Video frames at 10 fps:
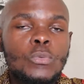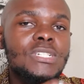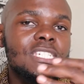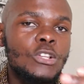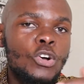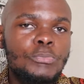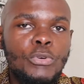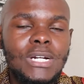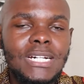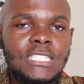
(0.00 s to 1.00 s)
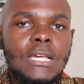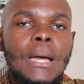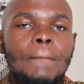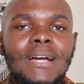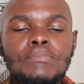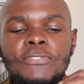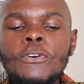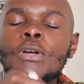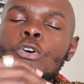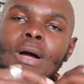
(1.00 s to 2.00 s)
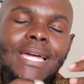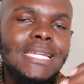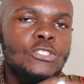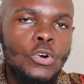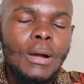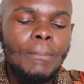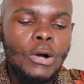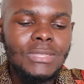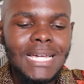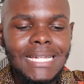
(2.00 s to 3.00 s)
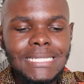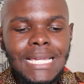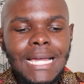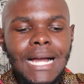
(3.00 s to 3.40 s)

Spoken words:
which is locked products. But before we go ahead and talk about that,